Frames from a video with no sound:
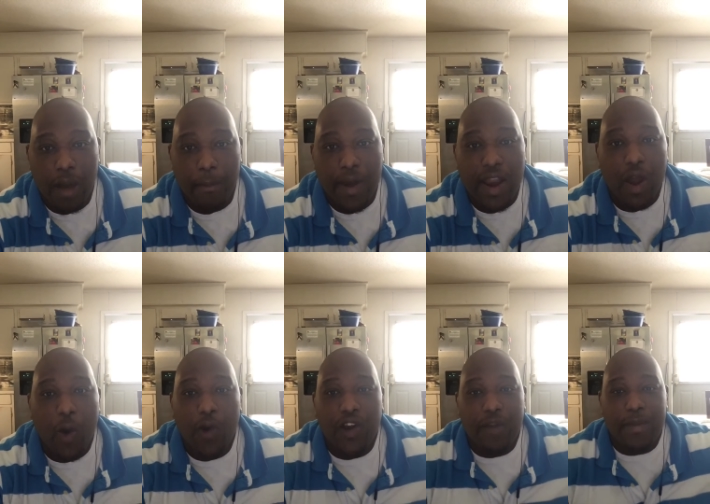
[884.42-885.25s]
But in
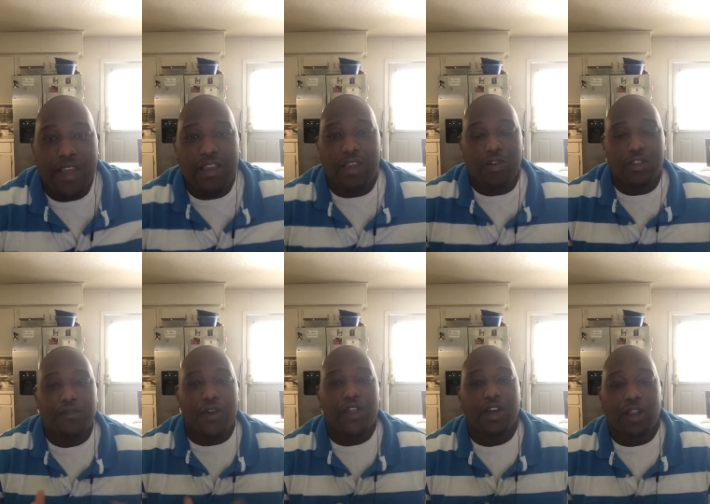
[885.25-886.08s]
order to be used
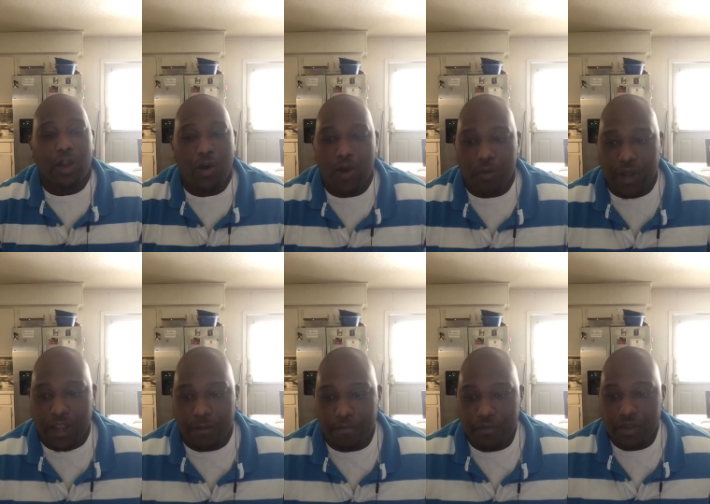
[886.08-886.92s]
for the
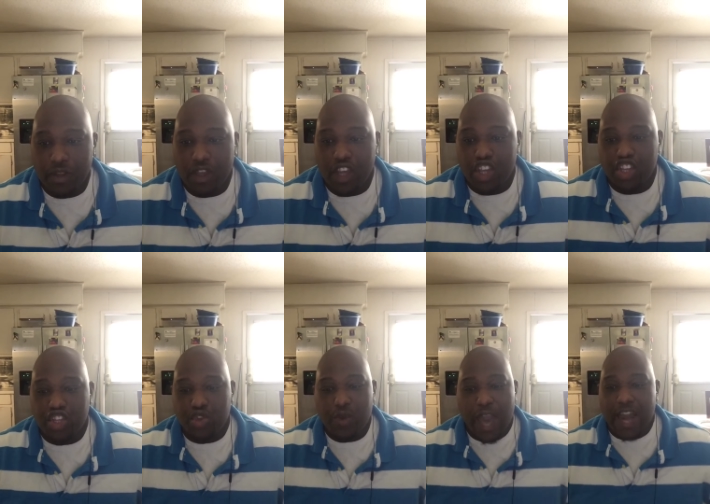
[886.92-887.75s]
glory,
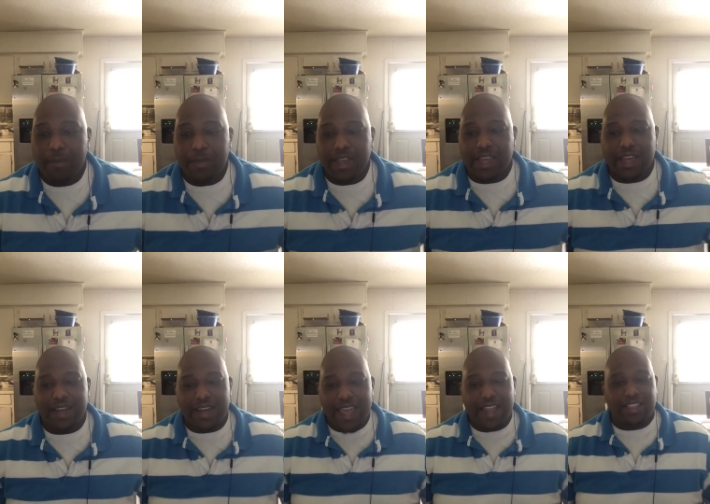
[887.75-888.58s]
you got to be
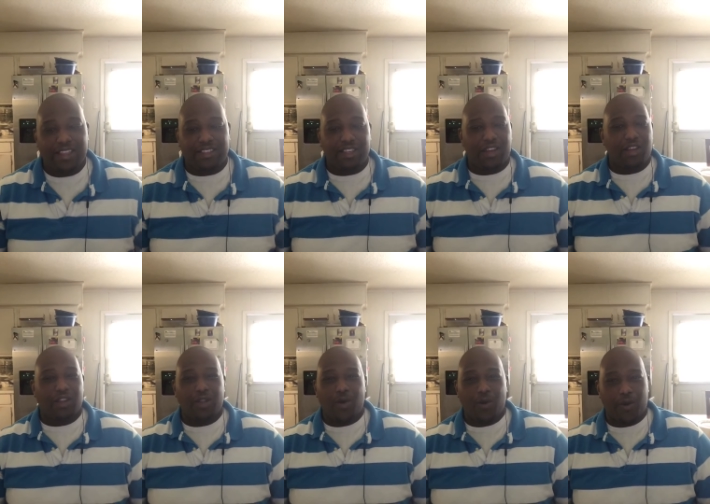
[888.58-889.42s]
connected to the
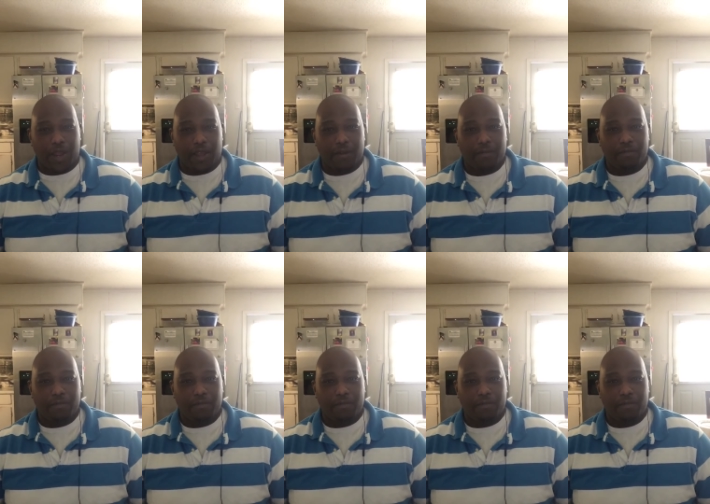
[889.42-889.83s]
glory.